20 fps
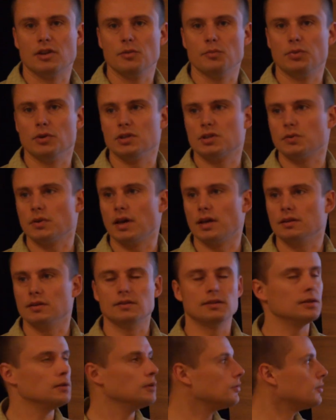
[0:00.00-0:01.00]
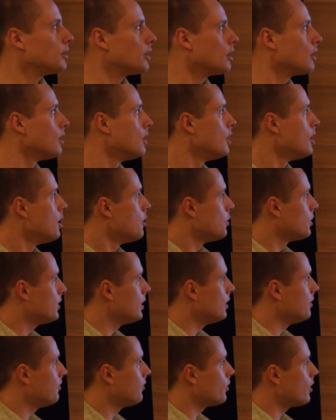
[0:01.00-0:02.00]
inputs we had to deal with there. But
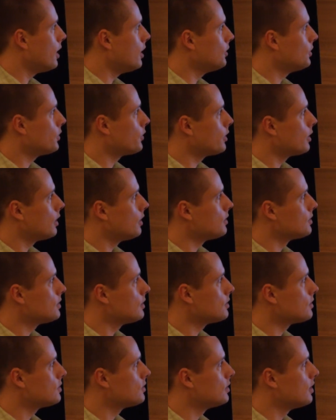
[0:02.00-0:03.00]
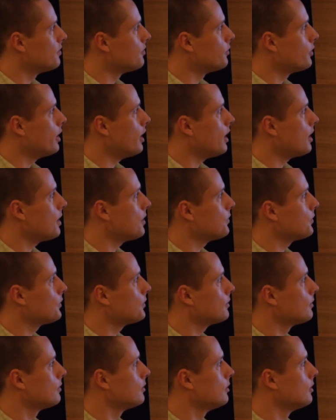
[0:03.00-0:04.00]
then for entering all this other stuff, we have,
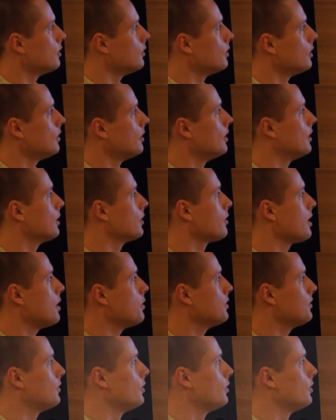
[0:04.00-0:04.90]
grab a